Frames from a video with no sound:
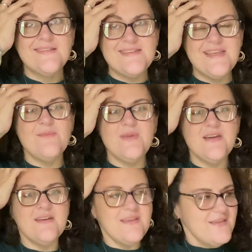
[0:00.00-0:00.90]
DM me
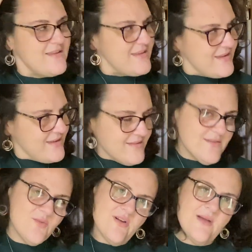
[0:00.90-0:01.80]
on
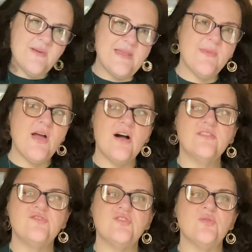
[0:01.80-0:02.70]
Instagram at Eat My Oxygen,